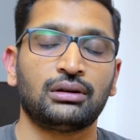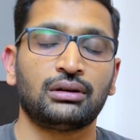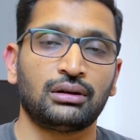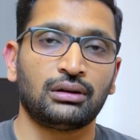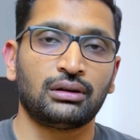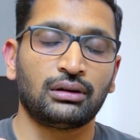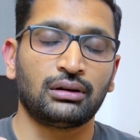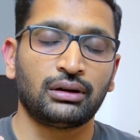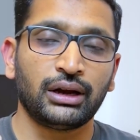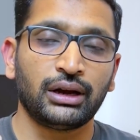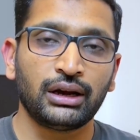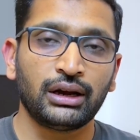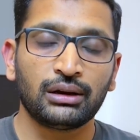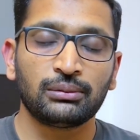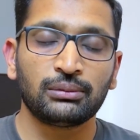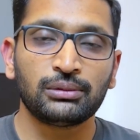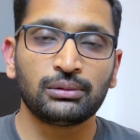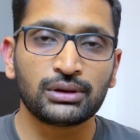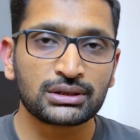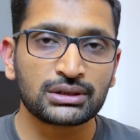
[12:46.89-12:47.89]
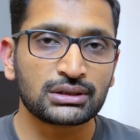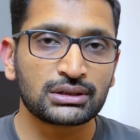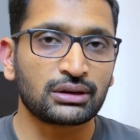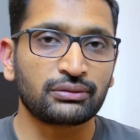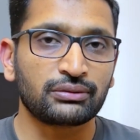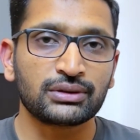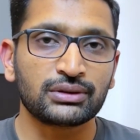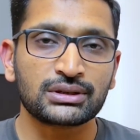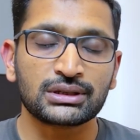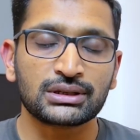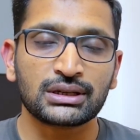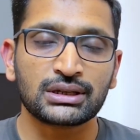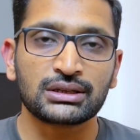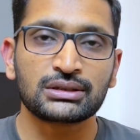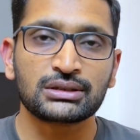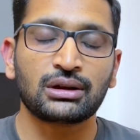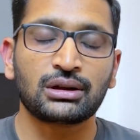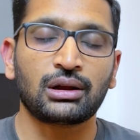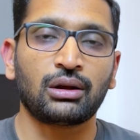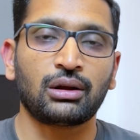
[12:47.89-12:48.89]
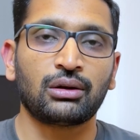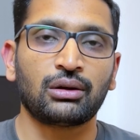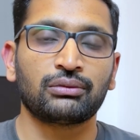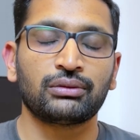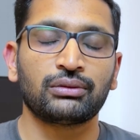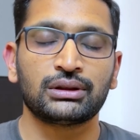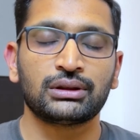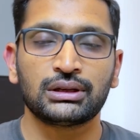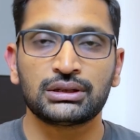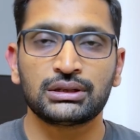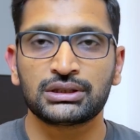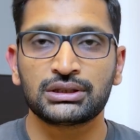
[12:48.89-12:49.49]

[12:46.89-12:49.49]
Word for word: uh, A W S services along with the